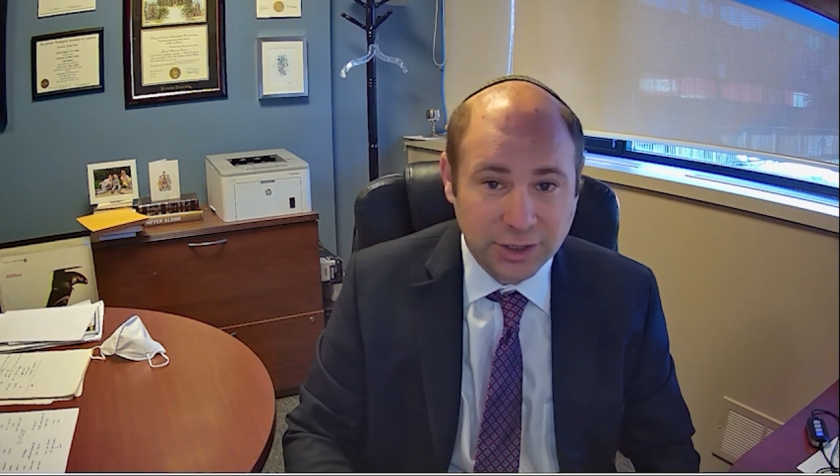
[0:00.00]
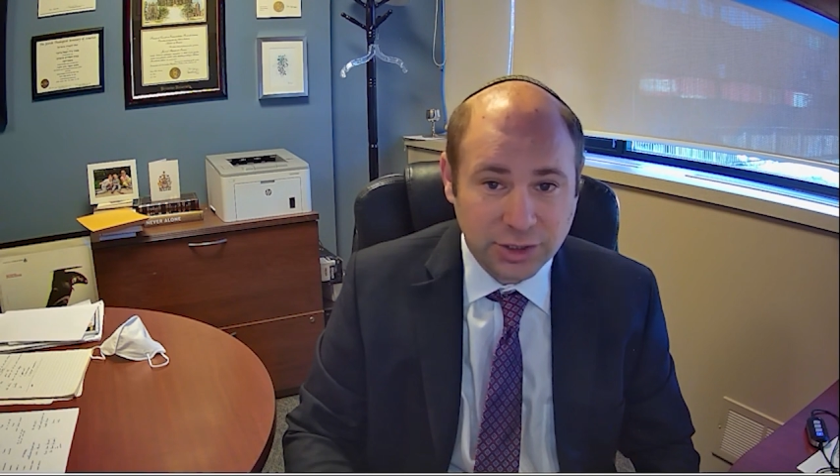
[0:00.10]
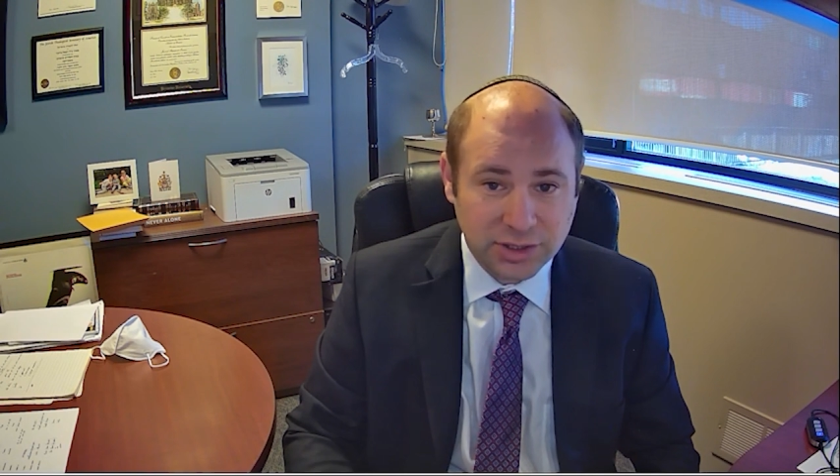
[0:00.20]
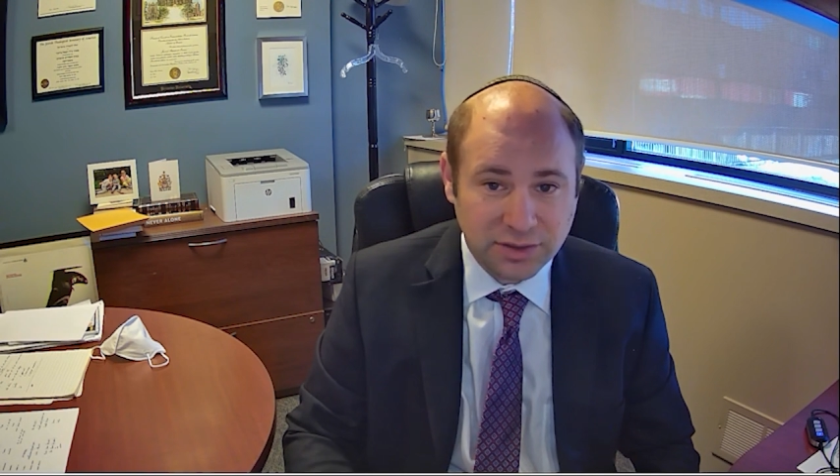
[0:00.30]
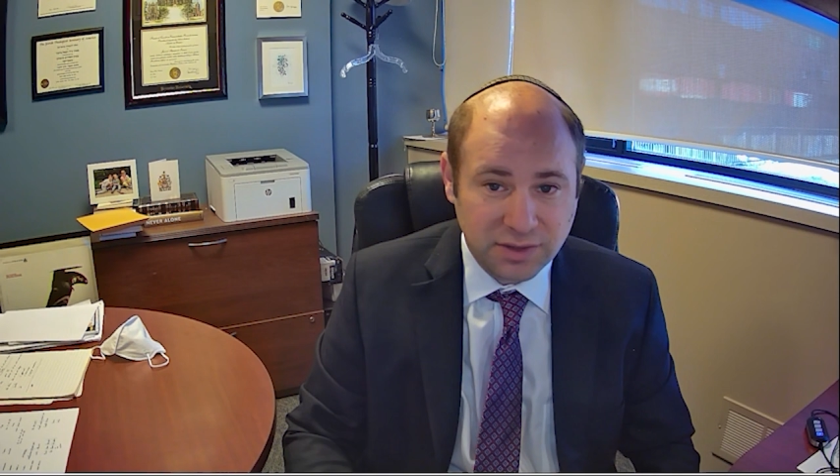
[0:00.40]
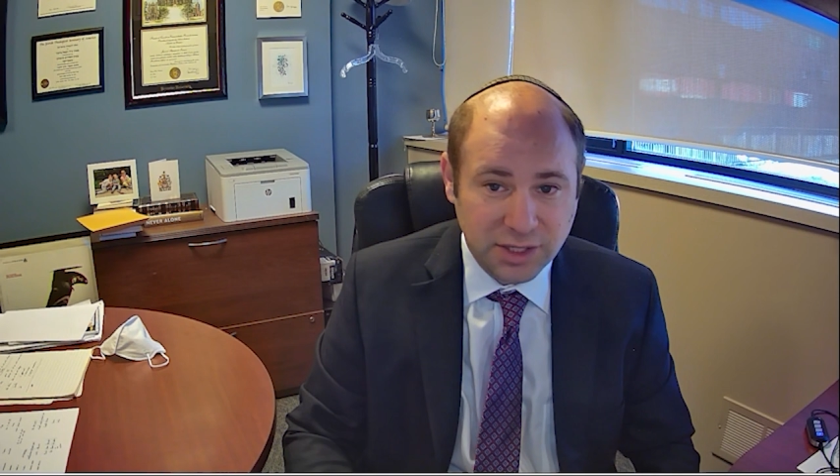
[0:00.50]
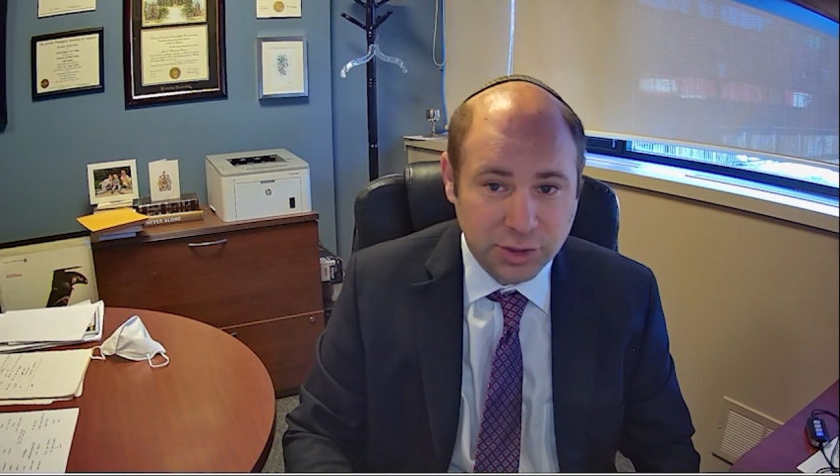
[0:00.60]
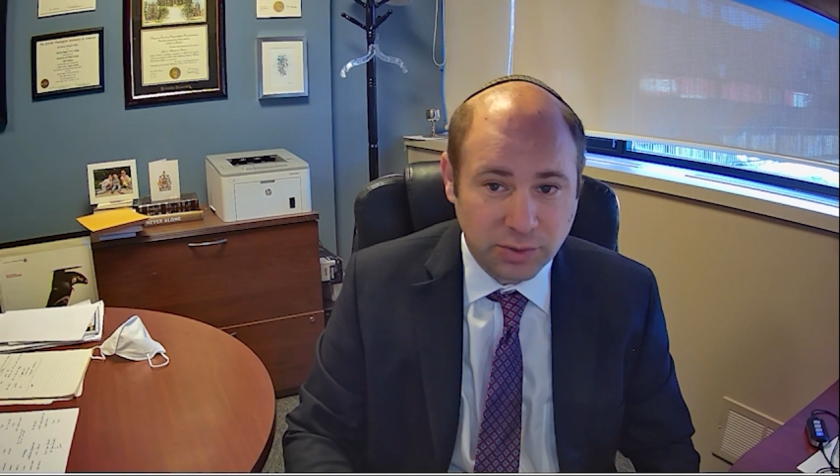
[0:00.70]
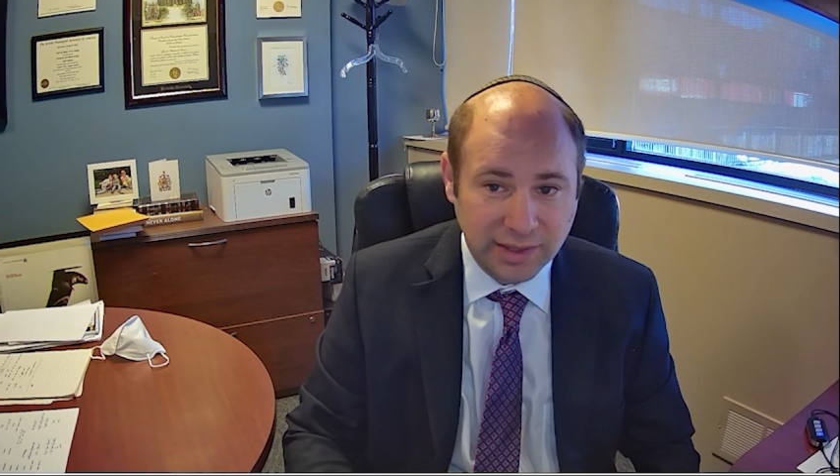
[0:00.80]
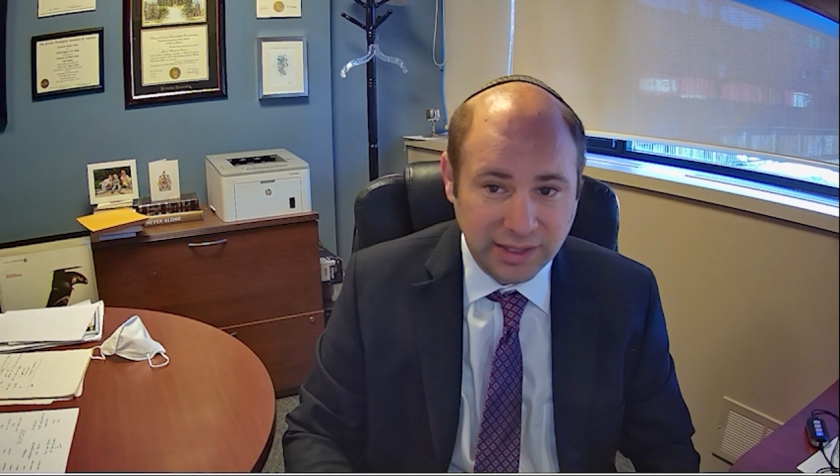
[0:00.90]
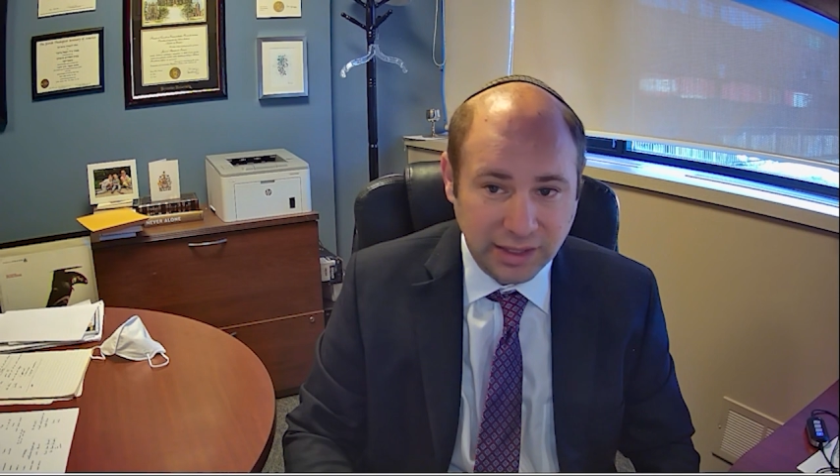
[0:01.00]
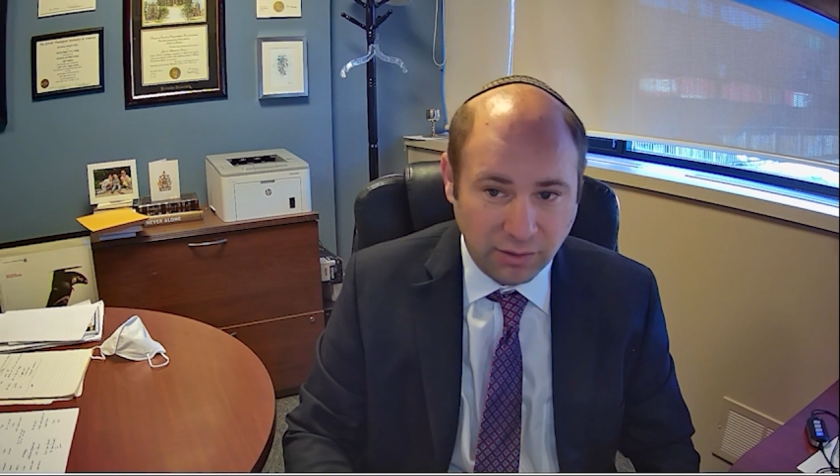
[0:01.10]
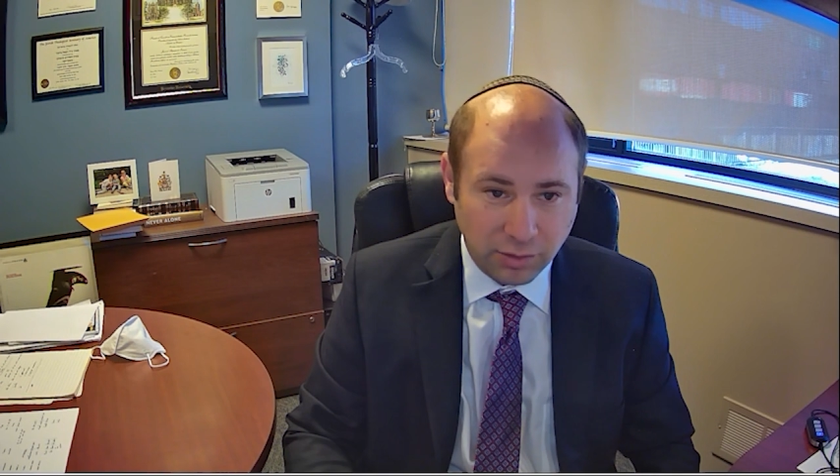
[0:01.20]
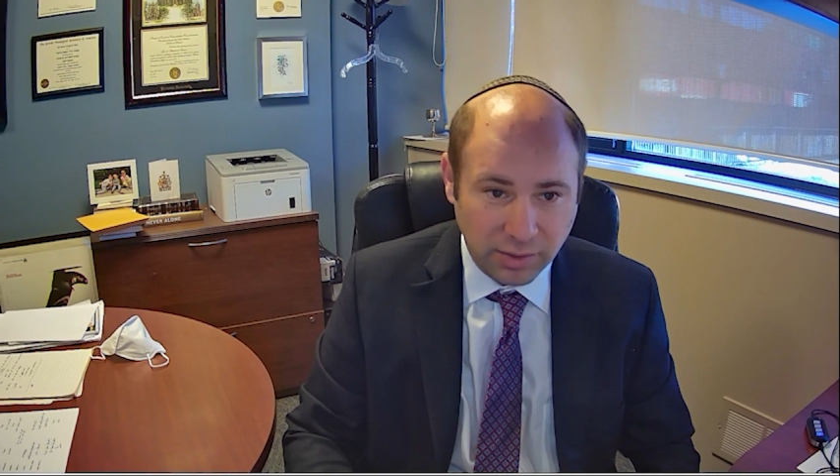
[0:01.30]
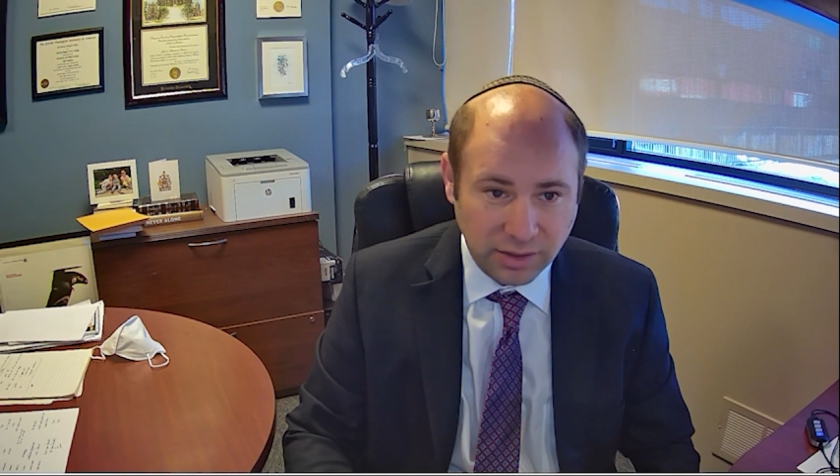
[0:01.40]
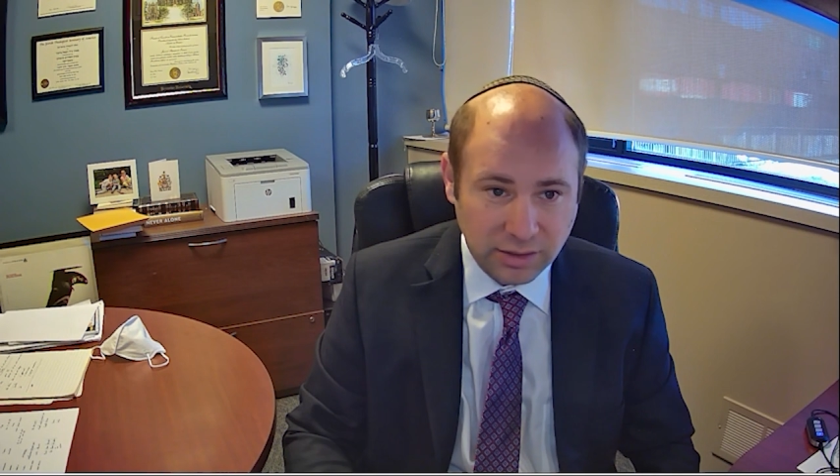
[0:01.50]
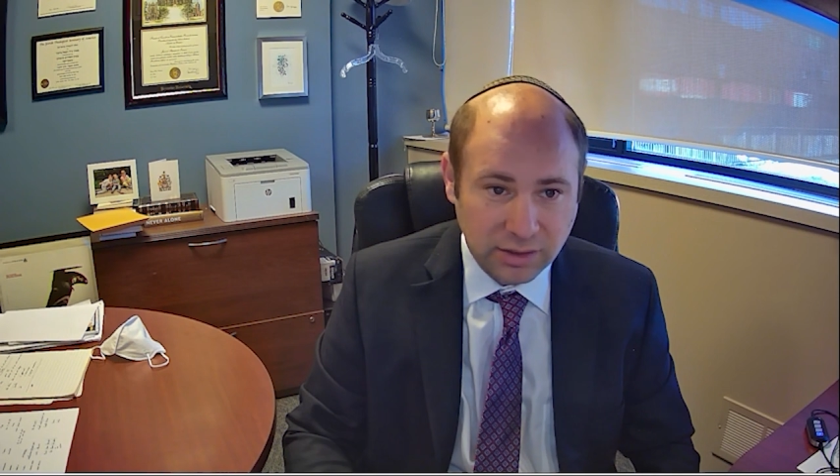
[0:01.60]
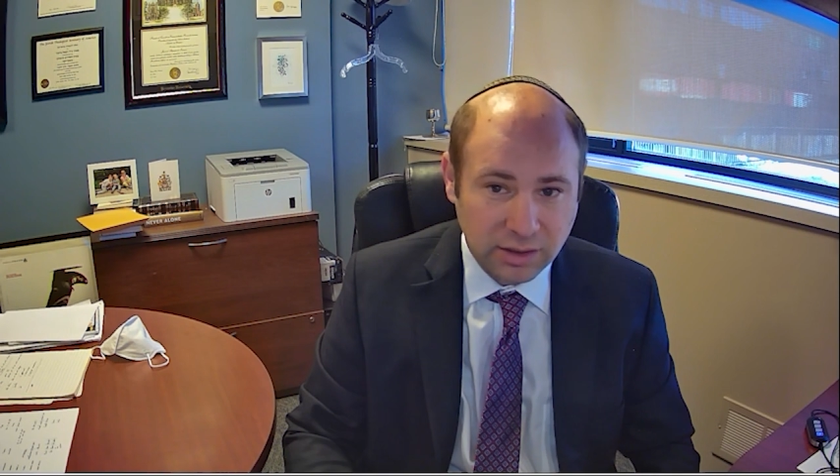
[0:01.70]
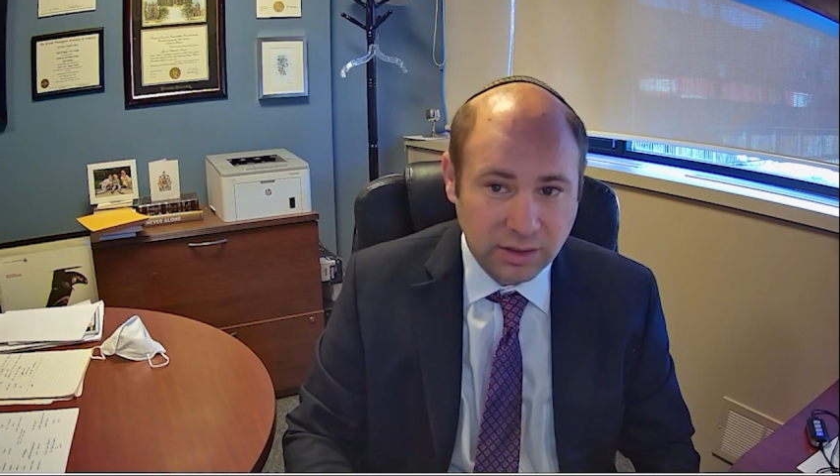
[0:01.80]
actions of the Israeli government.